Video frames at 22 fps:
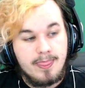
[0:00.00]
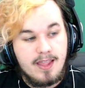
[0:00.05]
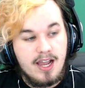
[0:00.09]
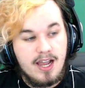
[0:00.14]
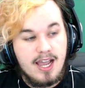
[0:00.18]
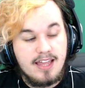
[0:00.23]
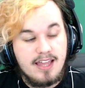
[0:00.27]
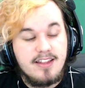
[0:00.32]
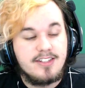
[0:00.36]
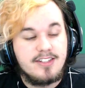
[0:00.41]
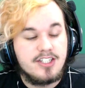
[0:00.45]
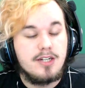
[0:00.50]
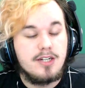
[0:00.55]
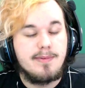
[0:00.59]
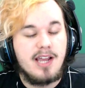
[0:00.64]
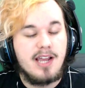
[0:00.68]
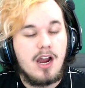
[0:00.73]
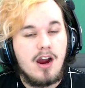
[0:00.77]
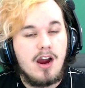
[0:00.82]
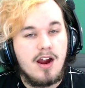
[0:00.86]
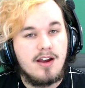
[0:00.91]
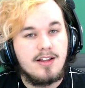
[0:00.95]
Uh, and it's going to
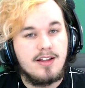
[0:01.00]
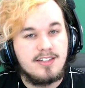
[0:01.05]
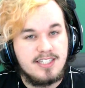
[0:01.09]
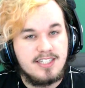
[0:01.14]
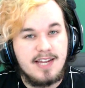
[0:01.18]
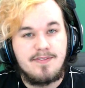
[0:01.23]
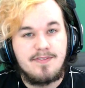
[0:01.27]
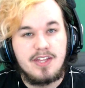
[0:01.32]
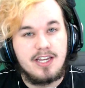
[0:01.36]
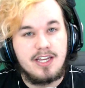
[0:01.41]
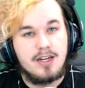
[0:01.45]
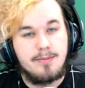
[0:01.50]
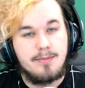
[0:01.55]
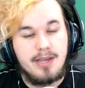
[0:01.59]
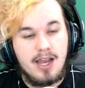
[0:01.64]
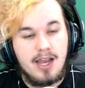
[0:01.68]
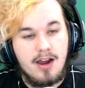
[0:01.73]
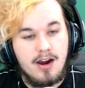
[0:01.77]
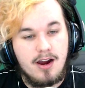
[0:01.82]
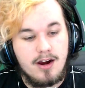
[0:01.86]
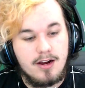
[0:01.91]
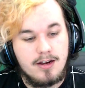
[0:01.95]
be hard. It's definitely going to be
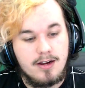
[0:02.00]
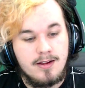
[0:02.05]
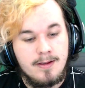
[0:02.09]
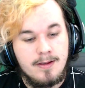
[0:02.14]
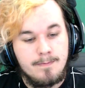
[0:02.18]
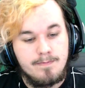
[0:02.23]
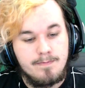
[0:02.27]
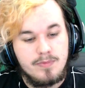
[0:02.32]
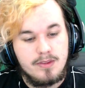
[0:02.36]
hard,